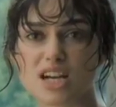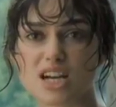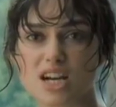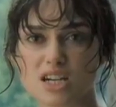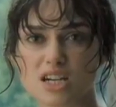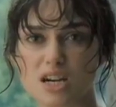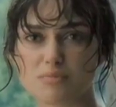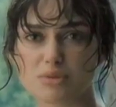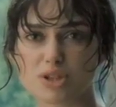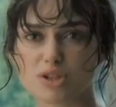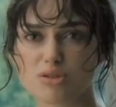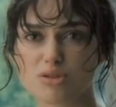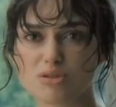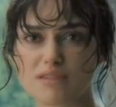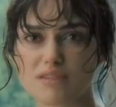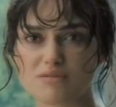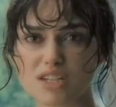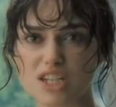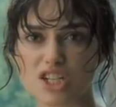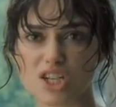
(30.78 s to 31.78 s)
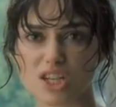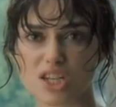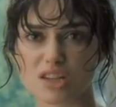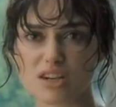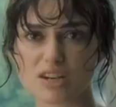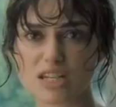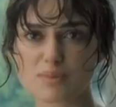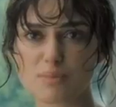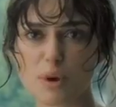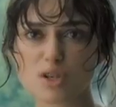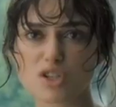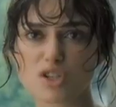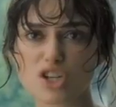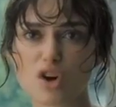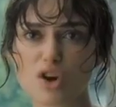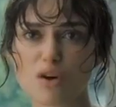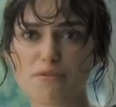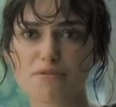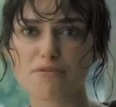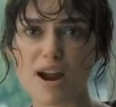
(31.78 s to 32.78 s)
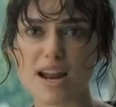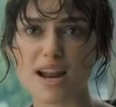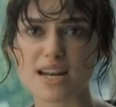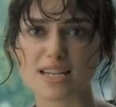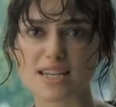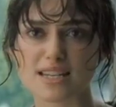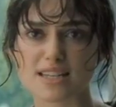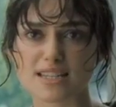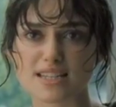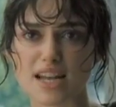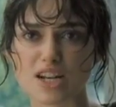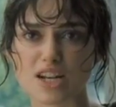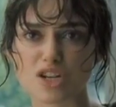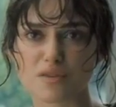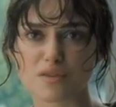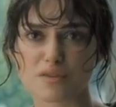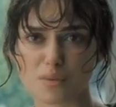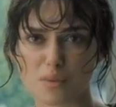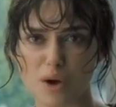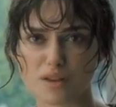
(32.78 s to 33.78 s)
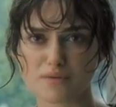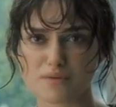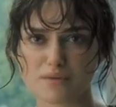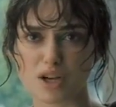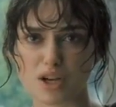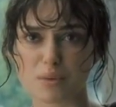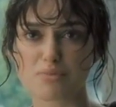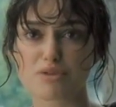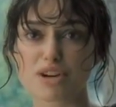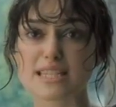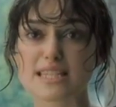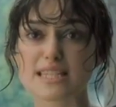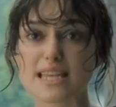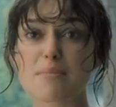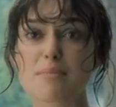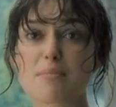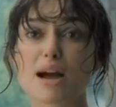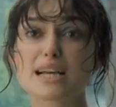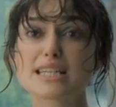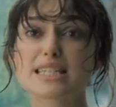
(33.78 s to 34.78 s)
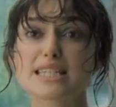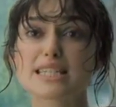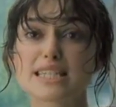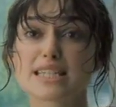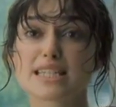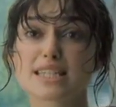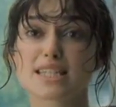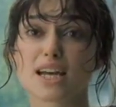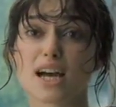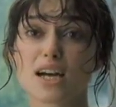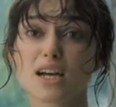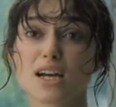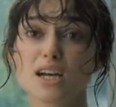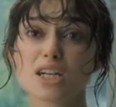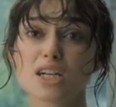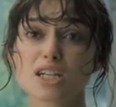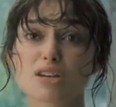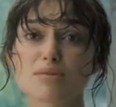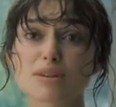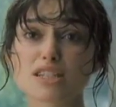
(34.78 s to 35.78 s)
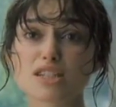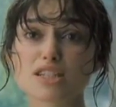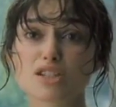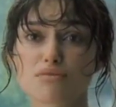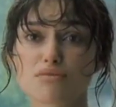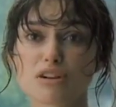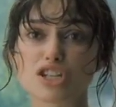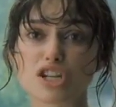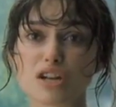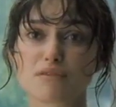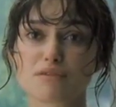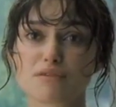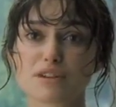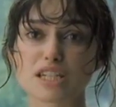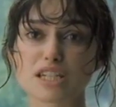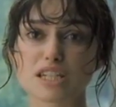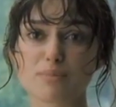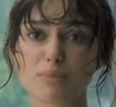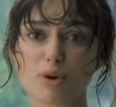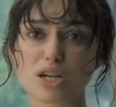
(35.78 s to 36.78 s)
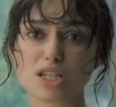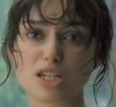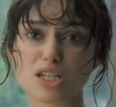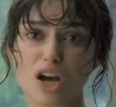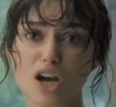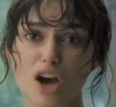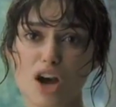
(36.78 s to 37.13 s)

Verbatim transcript: a young couple who loved each other, exposing your friend to the center of the world for caprice and my sister to its derision for disappointed